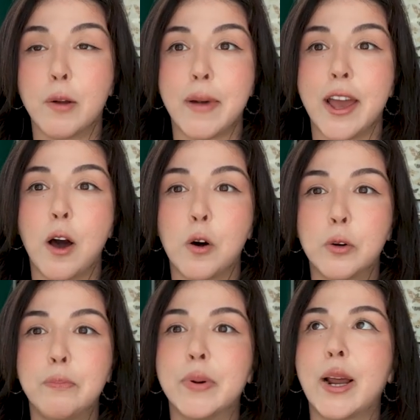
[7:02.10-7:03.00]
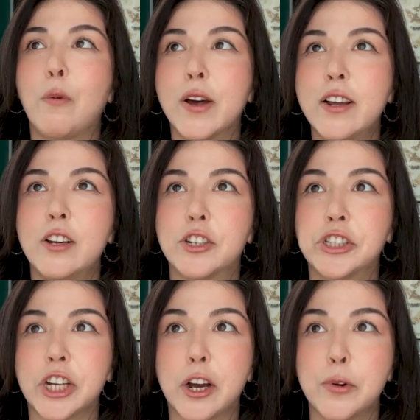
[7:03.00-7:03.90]
my own, but I wanted to
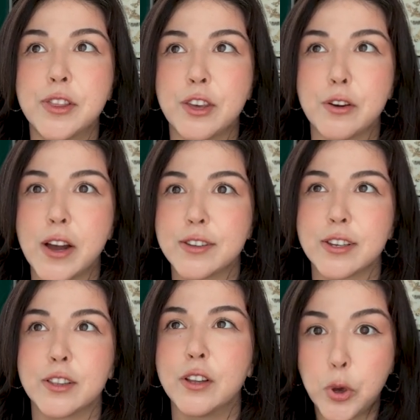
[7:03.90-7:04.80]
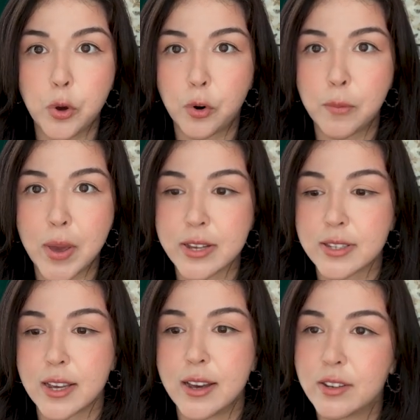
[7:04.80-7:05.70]
share with you as a pure
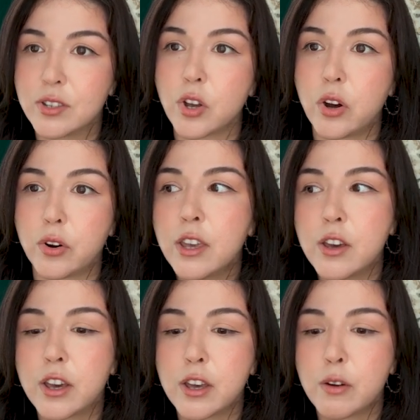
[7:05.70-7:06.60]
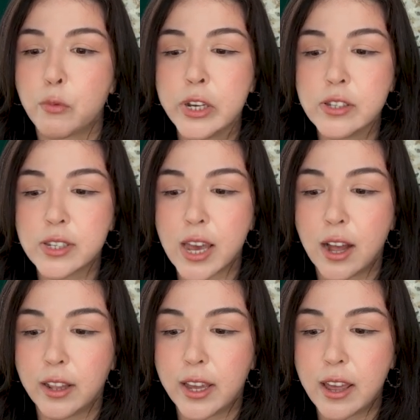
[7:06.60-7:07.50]
basic. So you can
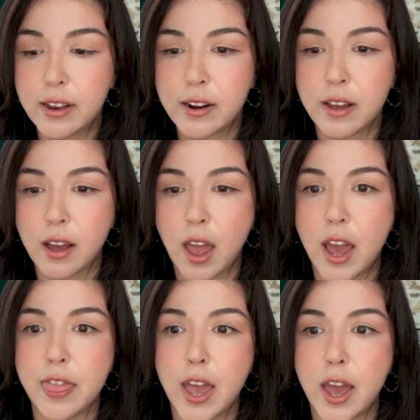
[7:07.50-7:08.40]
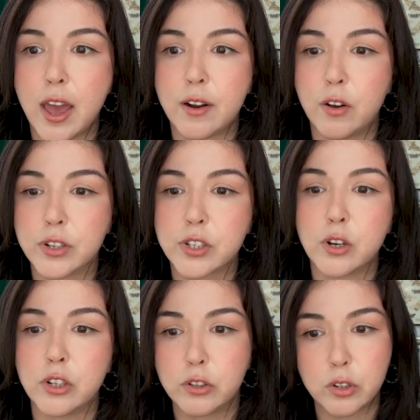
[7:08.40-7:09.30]
rescale it and then
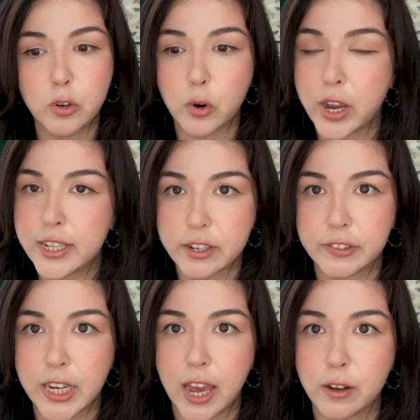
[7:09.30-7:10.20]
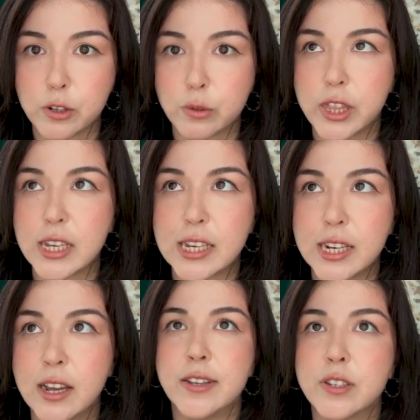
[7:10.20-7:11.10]
also create different angles with
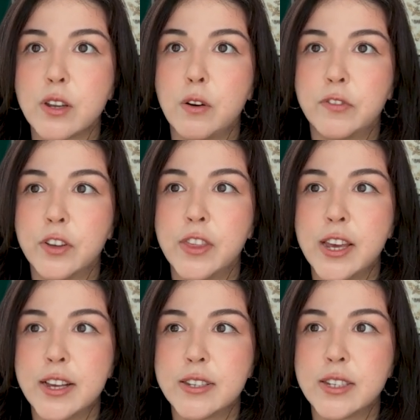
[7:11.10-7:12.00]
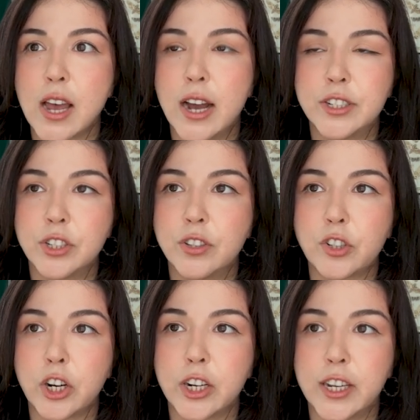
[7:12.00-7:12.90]
it. And so for this, I just
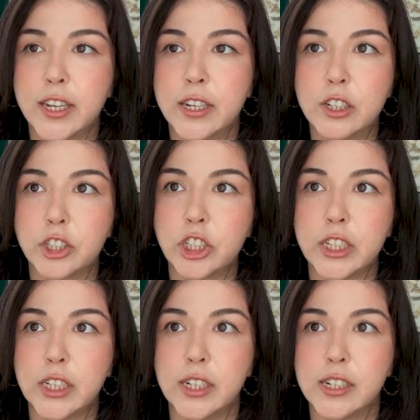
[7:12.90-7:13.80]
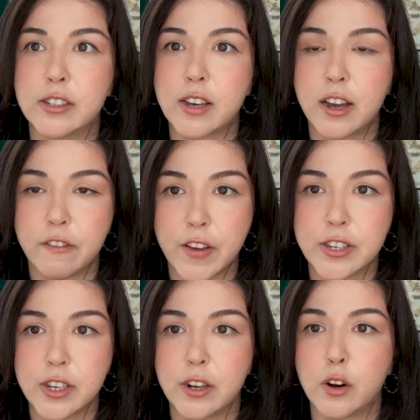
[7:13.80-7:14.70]
turn it because she is kind of
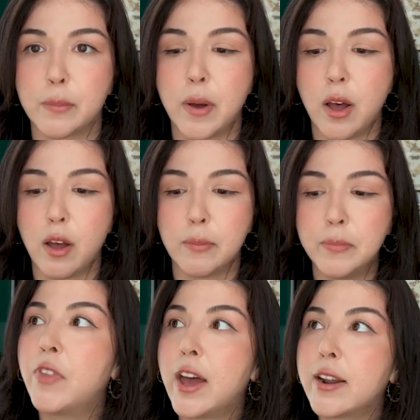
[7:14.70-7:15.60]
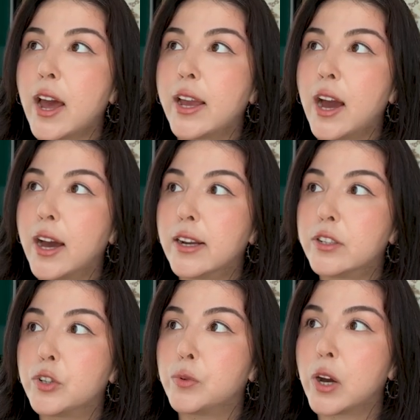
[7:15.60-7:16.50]
facing her mom. Then I kind
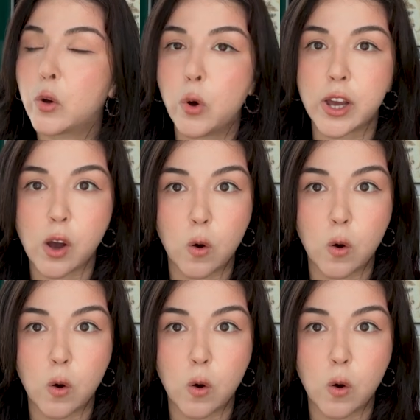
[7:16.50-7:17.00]
of do a quick